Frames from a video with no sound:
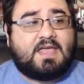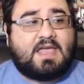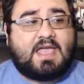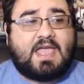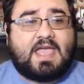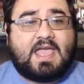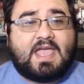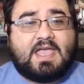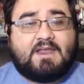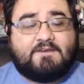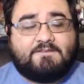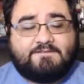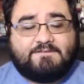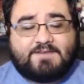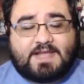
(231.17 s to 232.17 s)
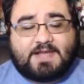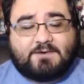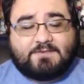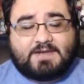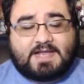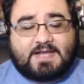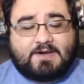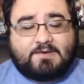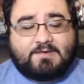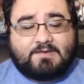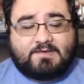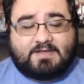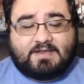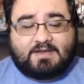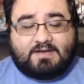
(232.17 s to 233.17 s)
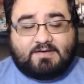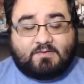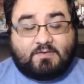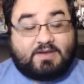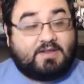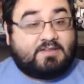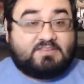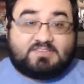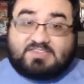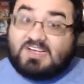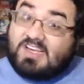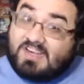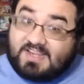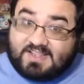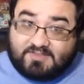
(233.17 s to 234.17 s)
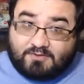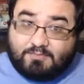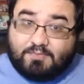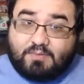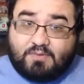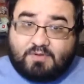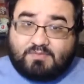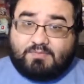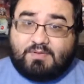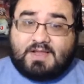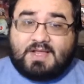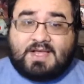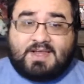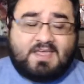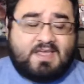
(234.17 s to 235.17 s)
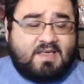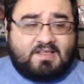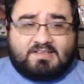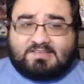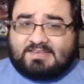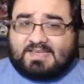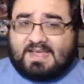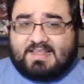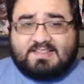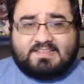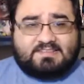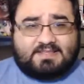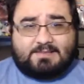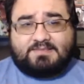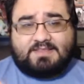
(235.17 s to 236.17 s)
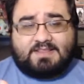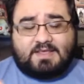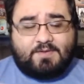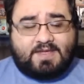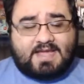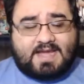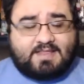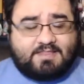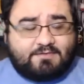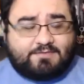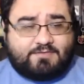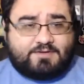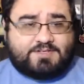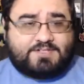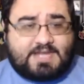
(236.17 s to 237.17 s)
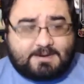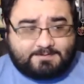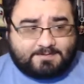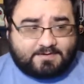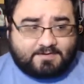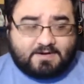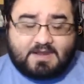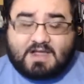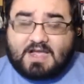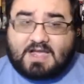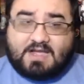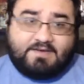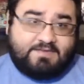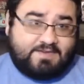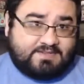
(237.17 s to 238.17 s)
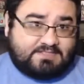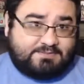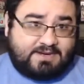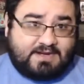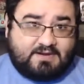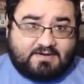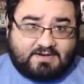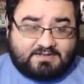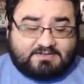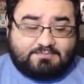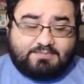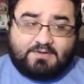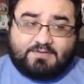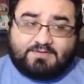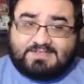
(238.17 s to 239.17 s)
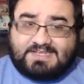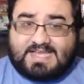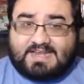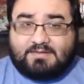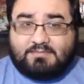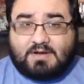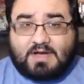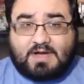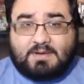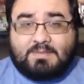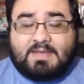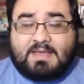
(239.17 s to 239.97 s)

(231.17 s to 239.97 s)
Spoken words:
and found out. He stood in the pool of blood. It's kind of the same scene that we got in the first chapter of his parents, both dad and mom,